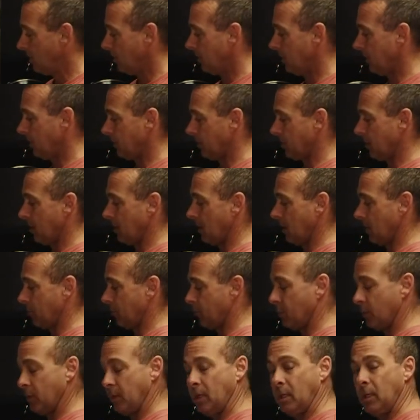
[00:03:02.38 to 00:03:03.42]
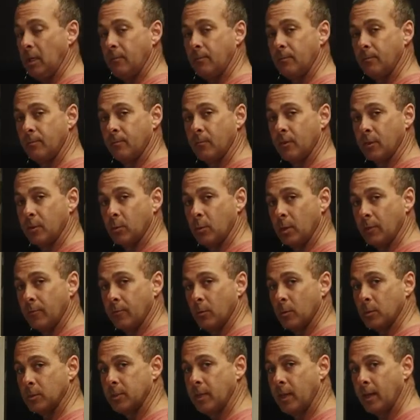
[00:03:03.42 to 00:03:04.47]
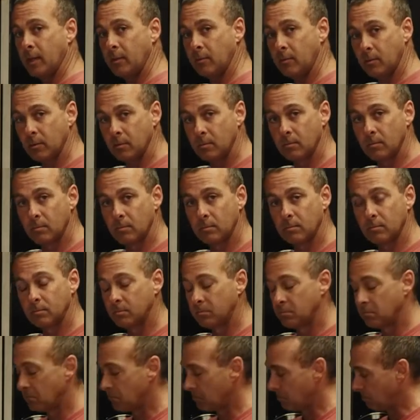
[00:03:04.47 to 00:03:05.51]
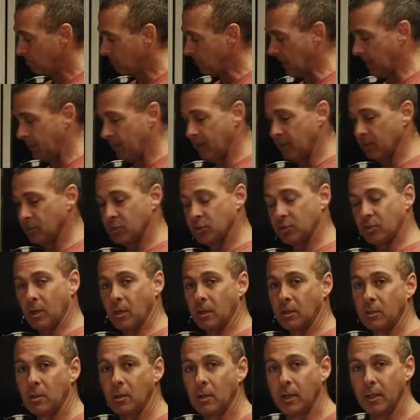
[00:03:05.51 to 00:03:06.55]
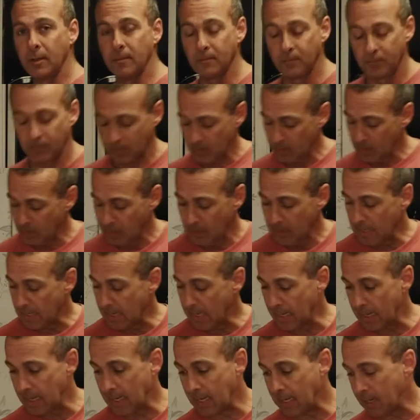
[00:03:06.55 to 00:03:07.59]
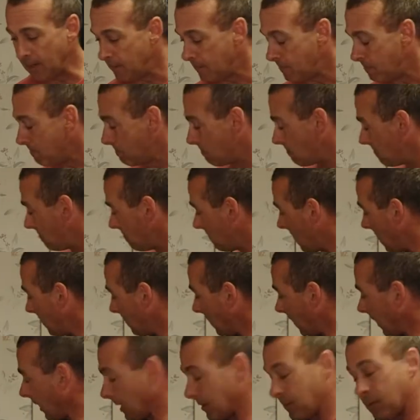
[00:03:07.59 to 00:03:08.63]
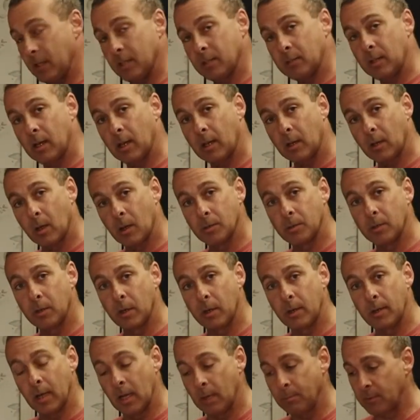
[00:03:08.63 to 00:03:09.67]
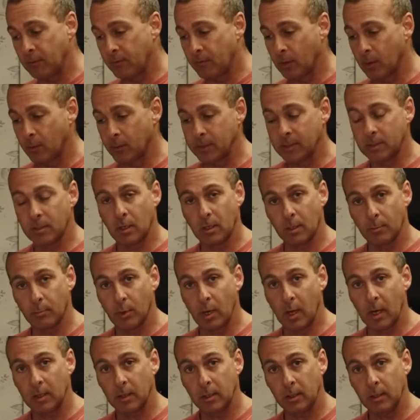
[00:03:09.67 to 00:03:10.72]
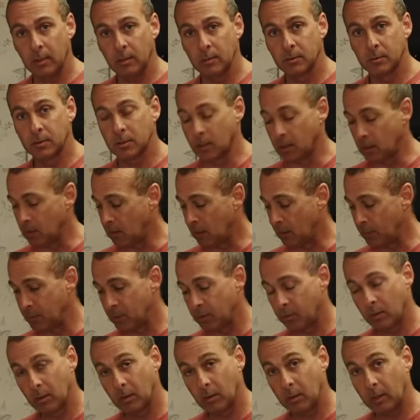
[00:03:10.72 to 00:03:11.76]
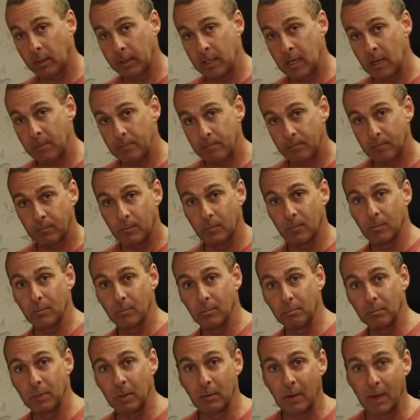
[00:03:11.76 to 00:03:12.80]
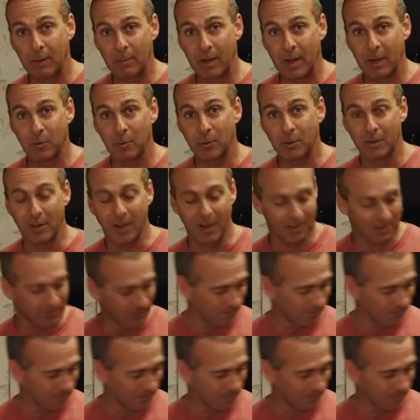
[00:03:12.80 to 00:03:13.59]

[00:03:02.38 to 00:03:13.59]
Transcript: It's going to preheat for 24 seconds and then start cooking. I'm going to let this get closer to done before we start the broccoli, so I'm going to do a little cleanup. Be right back with you guys.